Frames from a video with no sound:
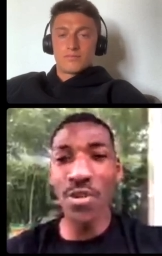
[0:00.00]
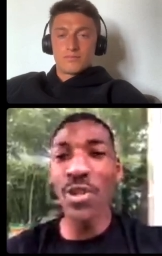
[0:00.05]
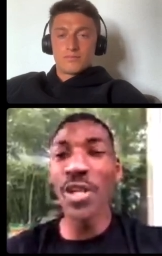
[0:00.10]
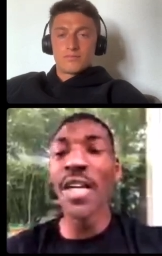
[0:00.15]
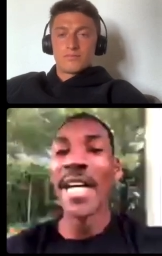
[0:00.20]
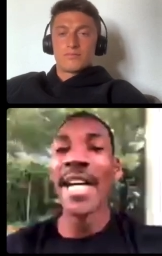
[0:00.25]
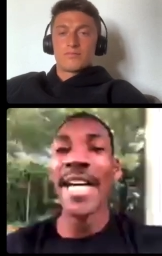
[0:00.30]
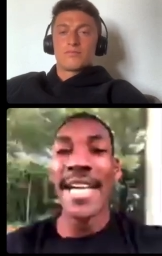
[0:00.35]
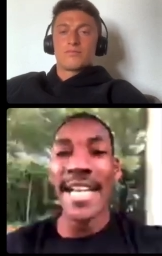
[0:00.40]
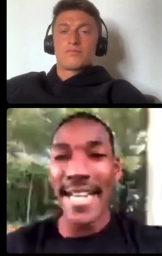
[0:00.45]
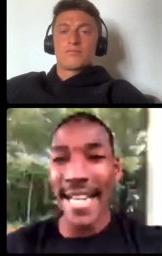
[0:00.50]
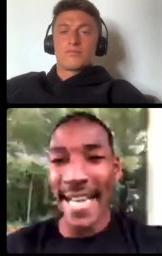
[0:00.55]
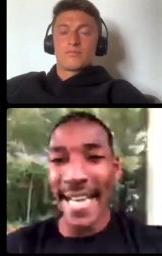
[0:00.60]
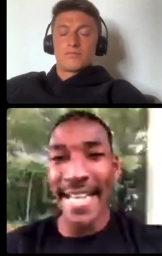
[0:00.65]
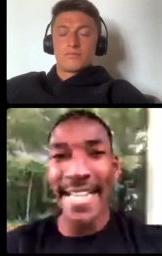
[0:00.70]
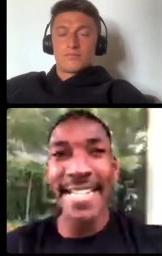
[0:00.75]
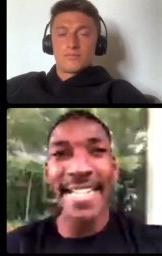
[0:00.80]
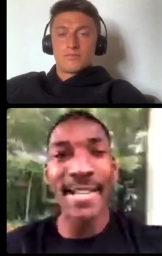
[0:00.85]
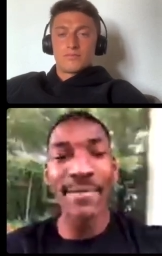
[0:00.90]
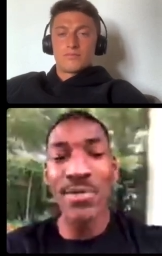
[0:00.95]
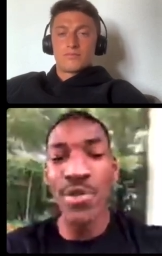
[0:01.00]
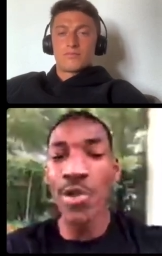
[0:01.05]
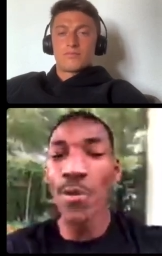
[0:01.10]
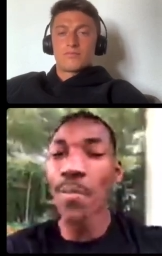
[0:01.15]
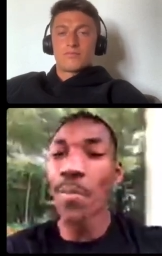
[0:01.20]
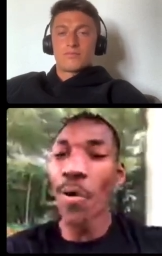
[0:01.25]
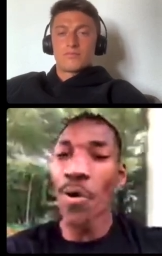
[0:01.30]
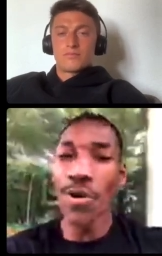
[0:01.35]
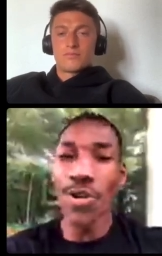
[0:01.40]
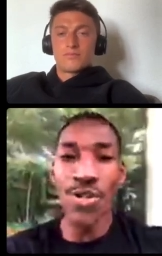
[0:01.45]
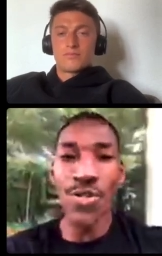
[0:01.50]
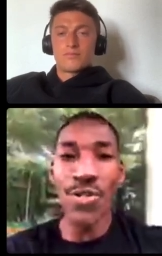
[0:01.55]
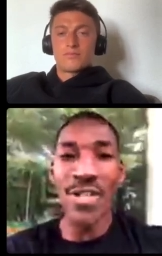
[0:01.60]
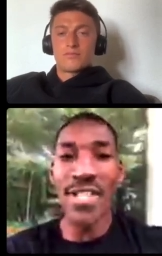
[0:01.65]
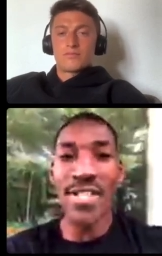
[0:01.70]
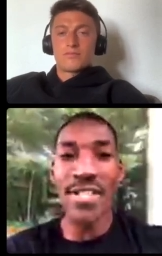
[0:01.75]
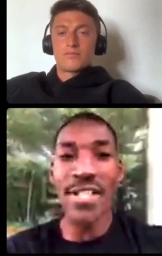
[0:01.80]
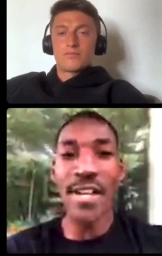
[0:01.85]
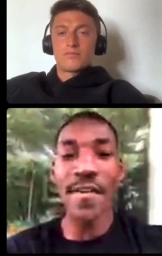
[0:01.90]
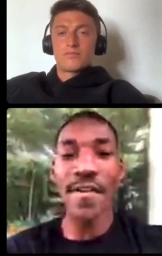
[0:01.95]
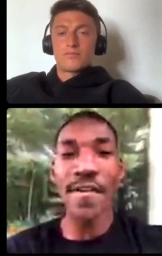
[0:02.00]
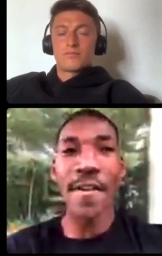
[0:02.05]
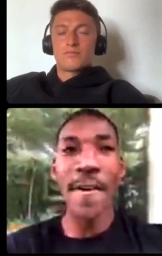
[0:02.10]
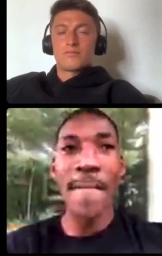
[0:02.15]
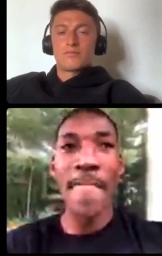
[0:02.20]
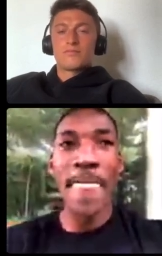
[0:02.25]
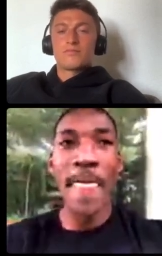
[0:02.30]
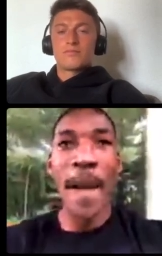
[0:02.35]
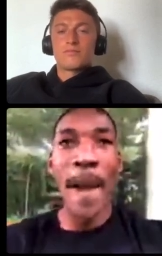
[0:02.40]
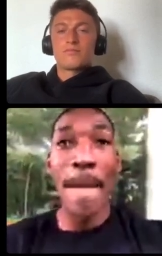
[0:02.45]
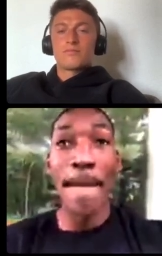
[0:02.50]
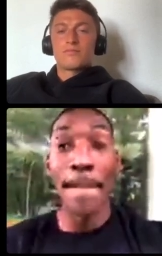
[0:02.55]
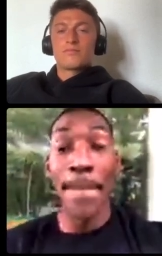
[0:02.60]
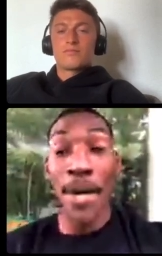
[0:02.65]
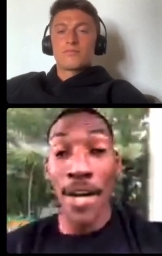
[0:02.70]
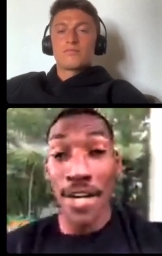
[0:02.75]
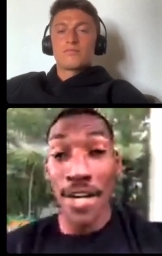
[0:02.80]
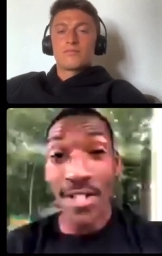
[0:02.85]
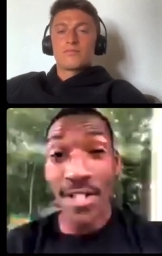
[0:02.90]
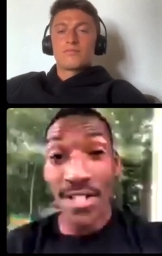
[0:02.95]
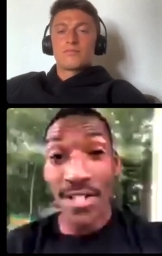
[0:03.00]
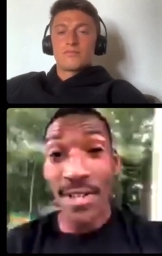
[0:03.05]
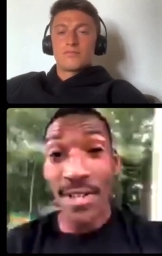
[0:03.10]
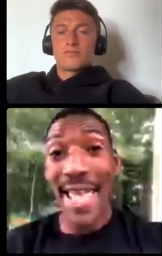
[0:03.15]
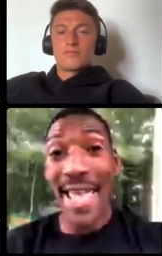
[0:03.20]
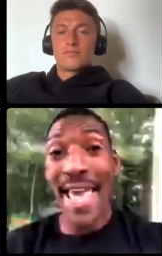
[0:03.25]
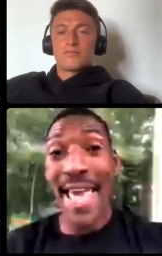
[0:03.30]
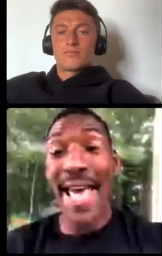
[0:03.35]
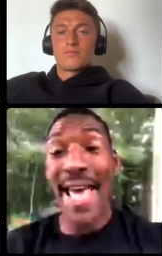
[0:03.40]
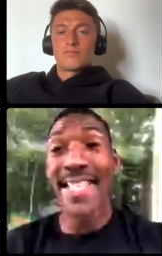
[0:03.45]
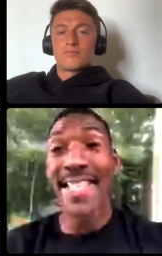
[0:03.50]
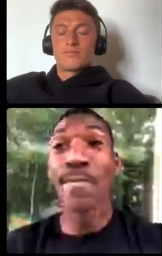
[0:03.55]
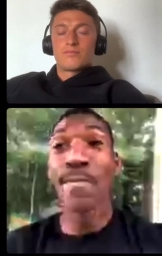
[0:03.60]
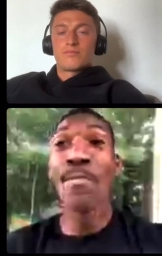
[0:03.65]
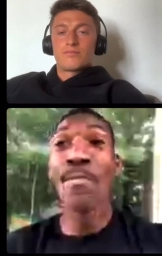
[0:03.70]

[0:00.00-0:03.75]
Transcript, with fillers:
Speaker 1: like um, support you and stuff. But as more